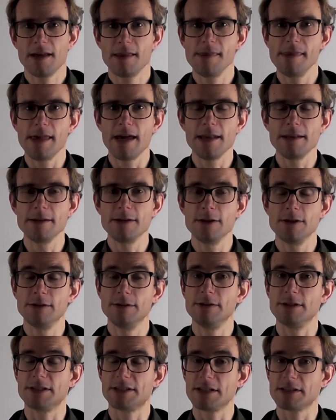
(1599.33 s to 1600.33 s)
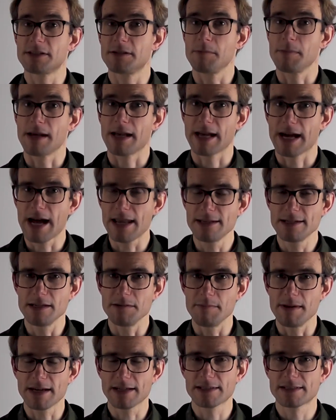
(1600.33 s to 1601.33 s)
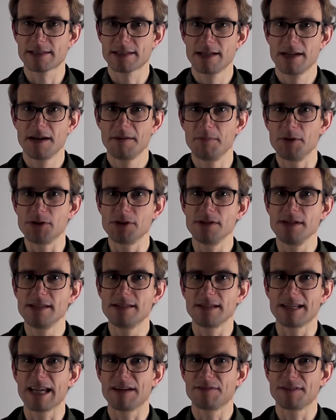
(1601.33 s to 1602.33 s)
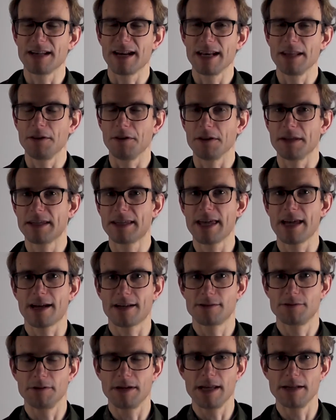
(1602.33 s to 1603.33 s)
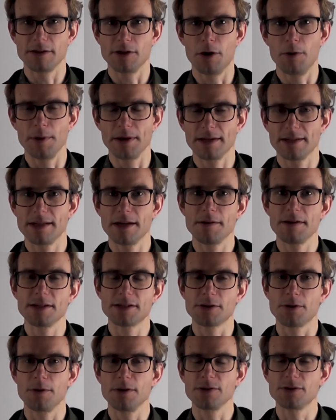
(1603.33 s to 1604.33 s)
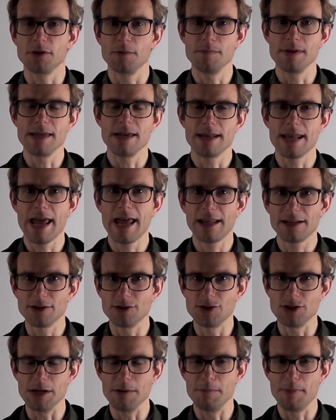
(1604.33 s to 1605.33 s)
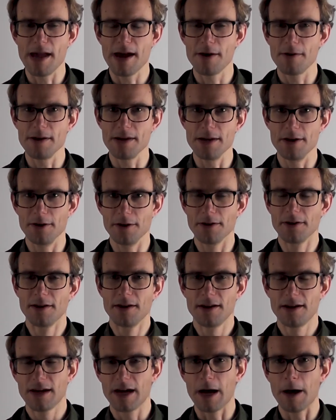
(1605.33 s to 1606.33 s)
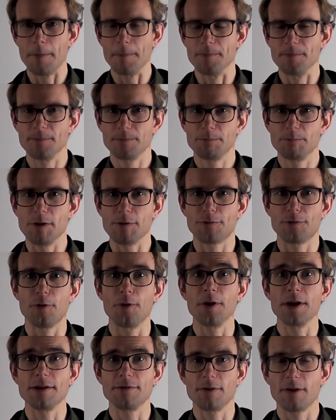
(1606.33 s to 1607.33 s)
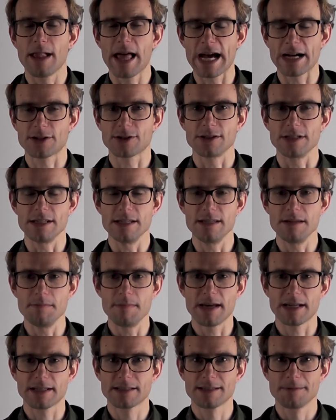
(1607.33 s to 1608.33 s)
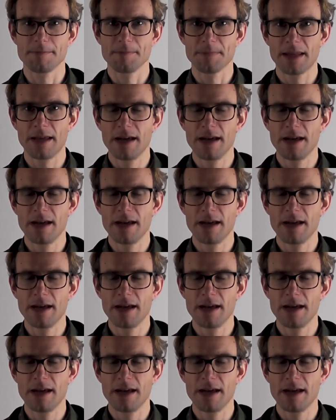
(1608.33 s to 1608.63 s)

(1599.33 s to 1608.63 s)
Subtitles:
then the system can demix, but you need to give it a little kick to get going. There is going to be an energy barrier before it will actually demix.